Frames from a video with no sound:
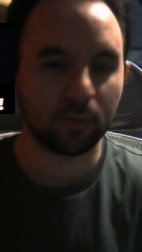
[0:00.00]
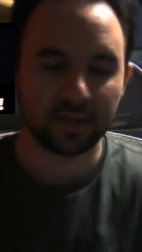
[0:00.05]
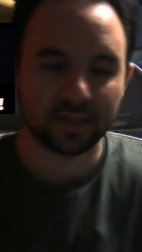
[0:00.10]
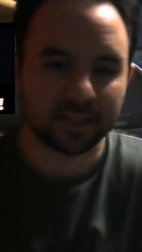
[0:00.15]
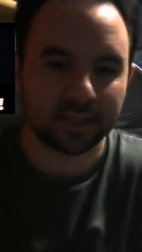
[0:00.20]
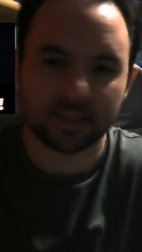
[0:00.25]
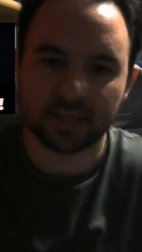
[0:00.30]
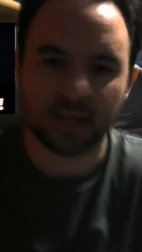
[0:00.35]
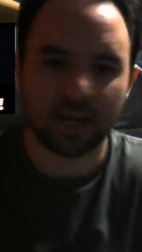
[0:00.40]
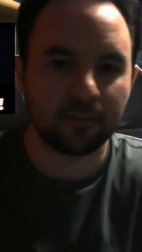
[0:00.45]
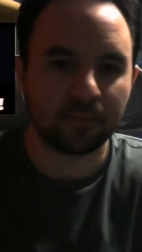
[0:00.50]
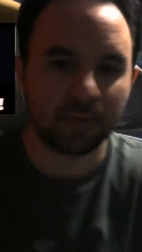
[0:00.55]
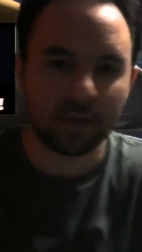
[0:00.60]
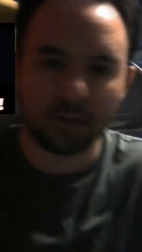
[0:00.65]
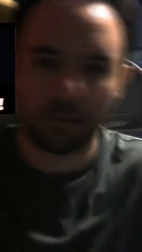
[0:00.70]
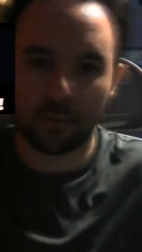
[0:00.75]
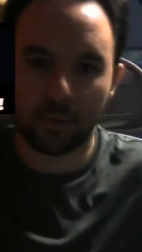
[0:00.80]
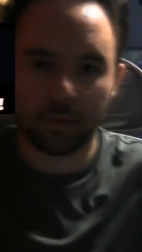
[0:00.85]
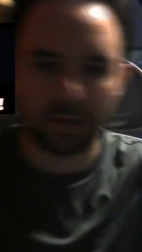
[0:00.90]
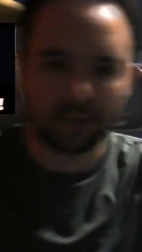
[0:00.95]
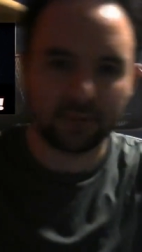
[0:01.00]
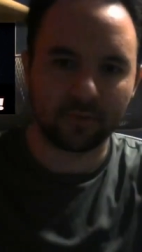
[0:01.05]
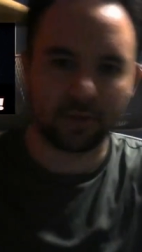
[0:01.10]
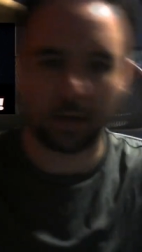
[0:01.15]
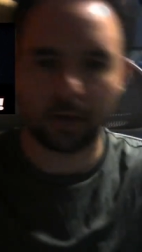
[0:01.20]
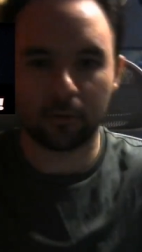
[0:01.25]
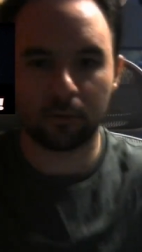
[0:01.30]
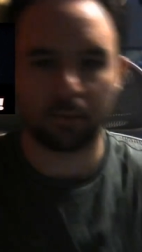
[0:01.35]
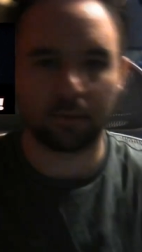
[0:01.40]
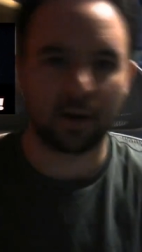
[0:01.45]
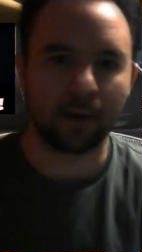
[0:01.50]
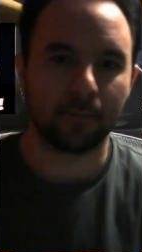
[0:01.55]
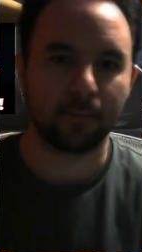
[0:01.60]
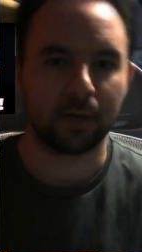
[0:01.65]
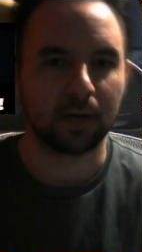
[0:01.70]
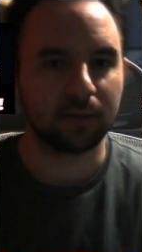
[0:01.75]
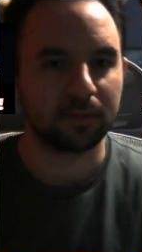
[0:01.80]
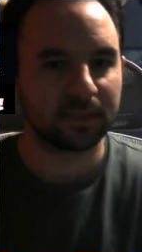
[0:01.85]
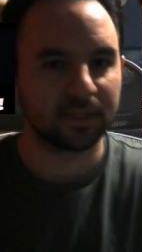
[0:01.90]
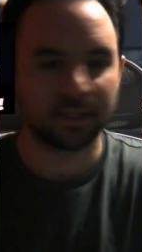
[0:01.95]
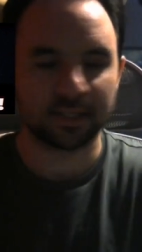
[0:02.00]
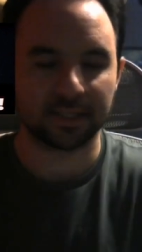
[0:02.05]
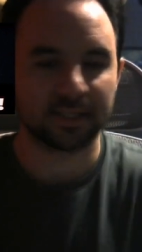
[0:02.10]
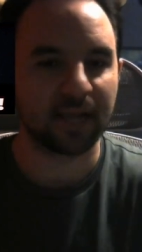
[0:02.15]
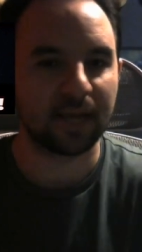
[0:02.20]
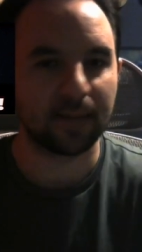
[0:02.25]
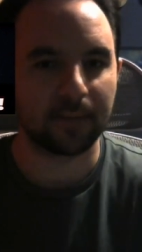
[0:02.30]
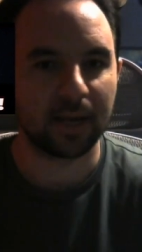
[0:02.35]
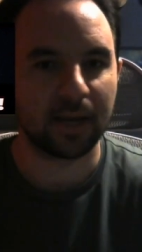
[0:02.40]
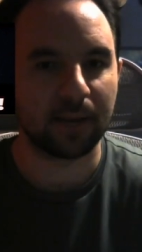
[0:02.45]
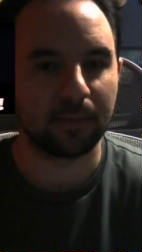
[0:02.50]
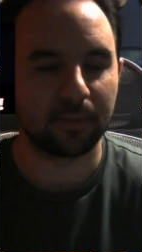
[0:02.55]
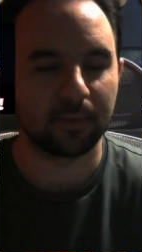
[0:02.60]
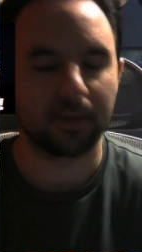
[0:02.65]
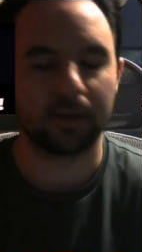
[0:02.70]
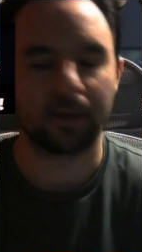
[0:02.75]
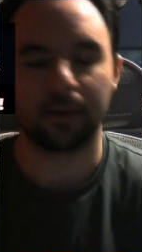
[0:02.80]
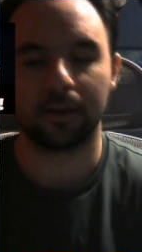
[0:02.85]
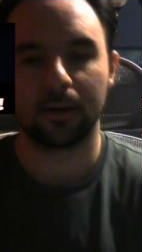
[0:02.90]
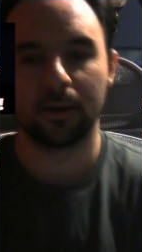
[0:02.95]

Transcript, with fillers: but it's the same thing, but with different colored pom poms. It's the same damn thing.